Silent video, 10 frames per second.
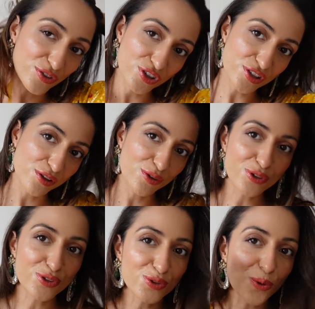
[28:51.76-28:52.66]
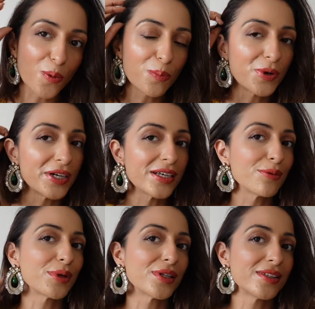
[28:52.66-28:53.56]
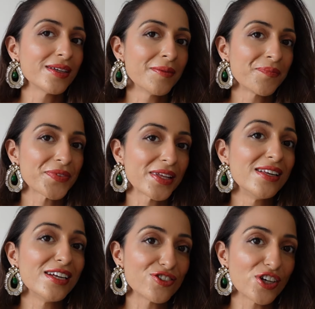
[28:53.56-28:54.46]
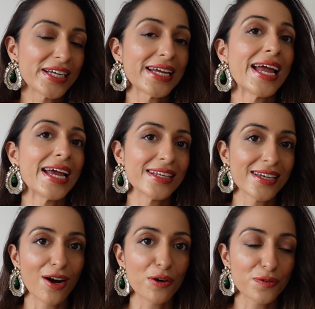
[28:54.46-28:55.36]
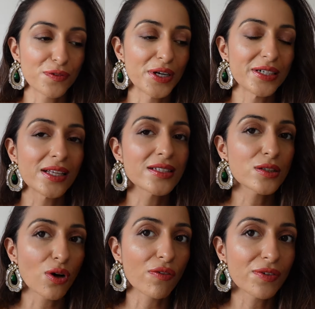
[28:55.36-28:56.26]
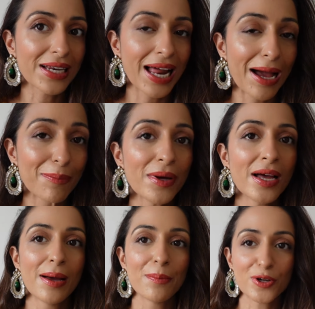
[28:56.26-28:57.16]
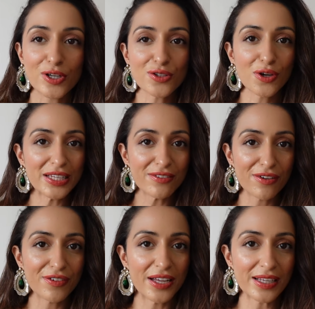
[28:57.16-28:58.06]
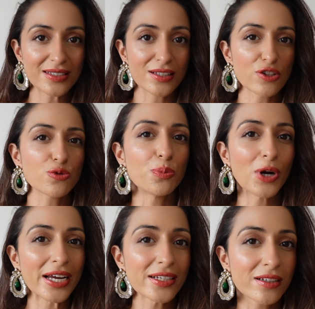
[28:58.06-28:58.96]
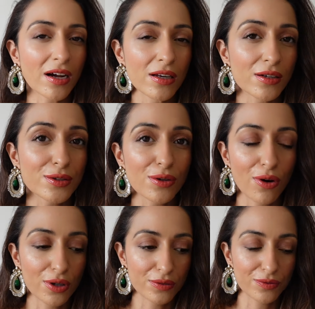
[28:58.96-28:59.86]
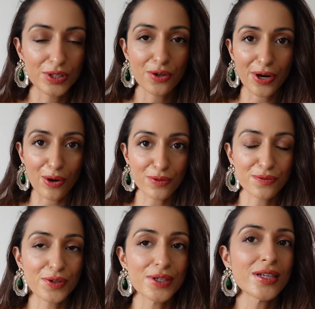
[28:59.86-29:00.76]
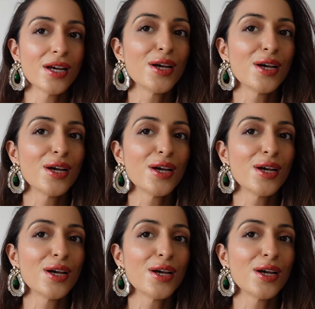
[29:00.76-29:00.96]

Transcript: Just looks so pretty with literally any outfit, the soft glam, because you're anyway wearing such bright colors on with your outfit.